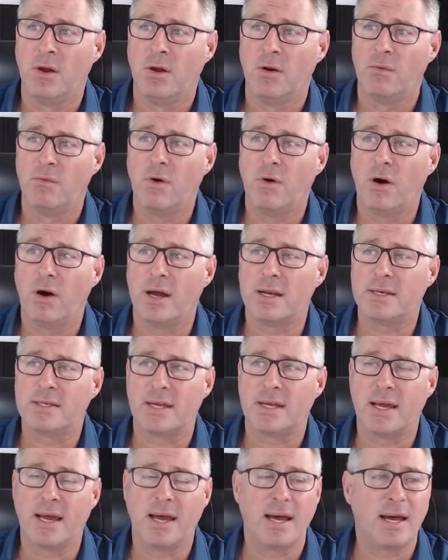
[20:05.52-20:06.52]
Right.
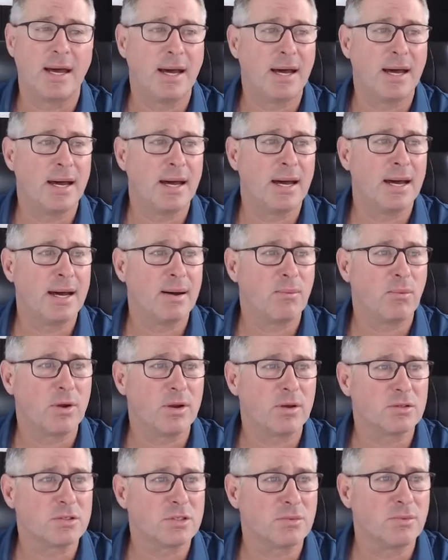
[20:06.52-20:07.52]
What
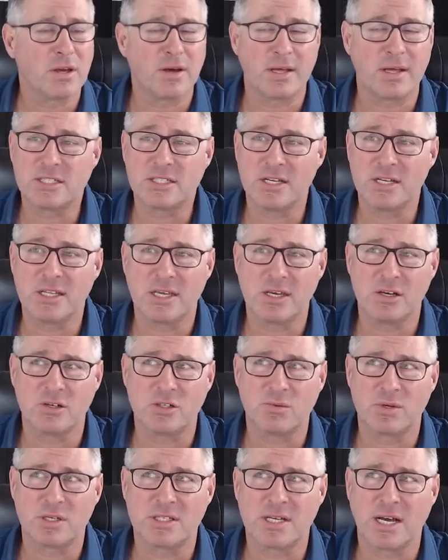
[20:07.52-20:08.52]
else have we got? Is there anything else
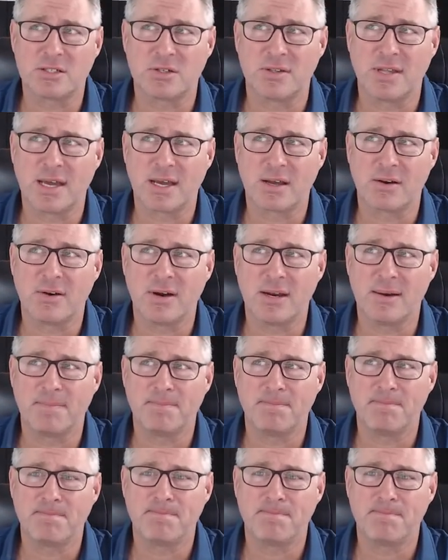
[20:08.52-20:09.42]
you want to touch on that, Graham?